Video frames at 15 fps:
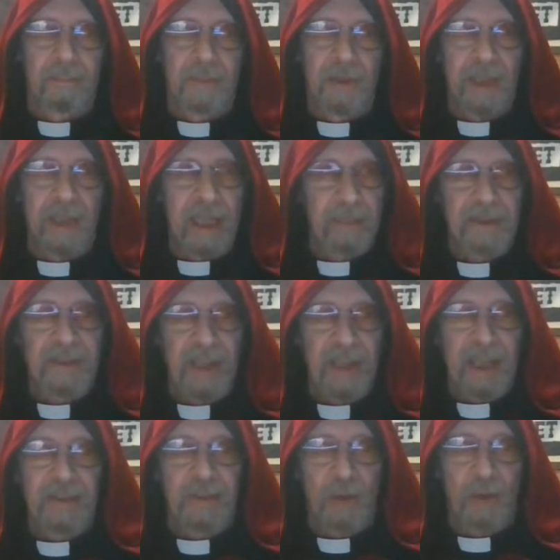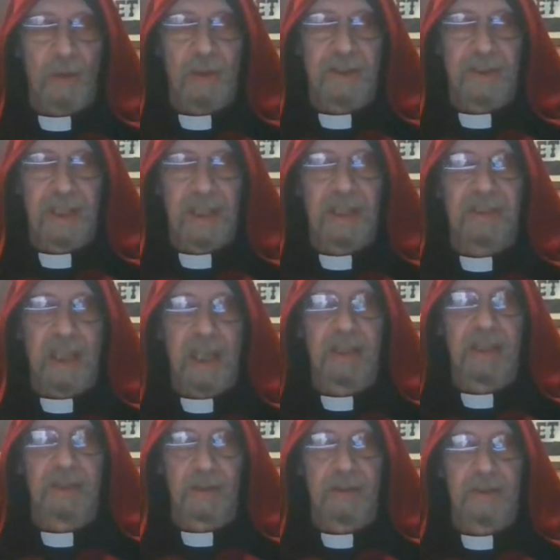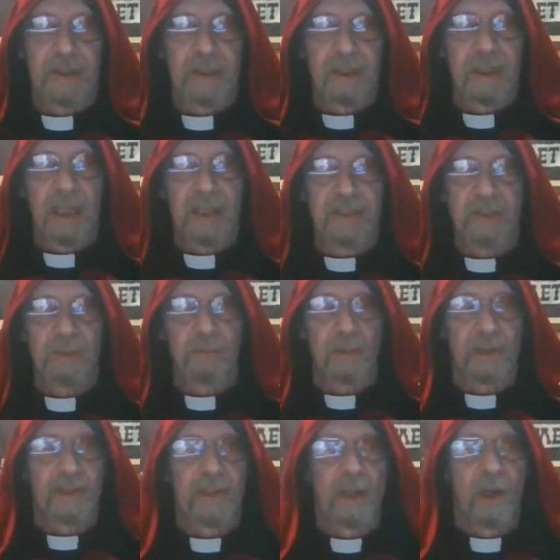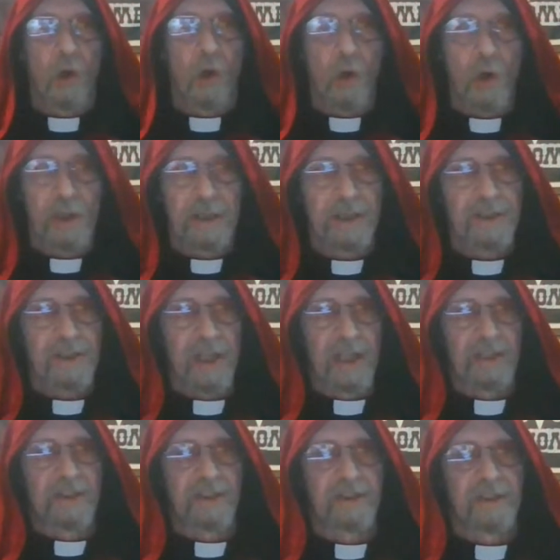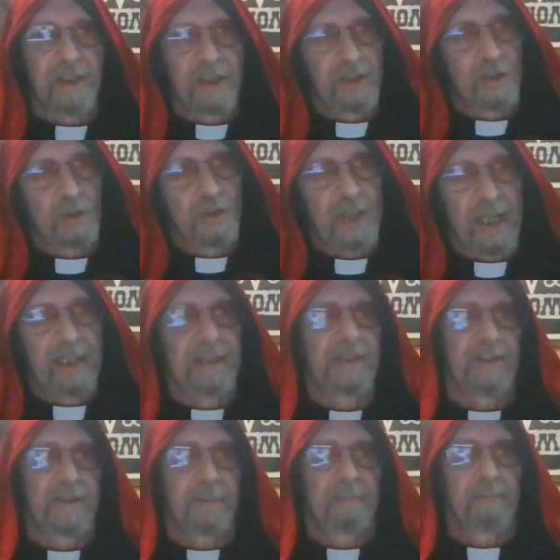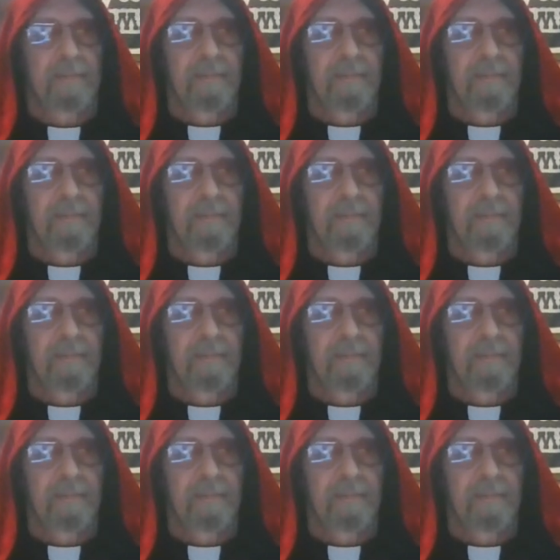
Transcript: You can't be Satan's organization on earth unless you bring organization into Satanism.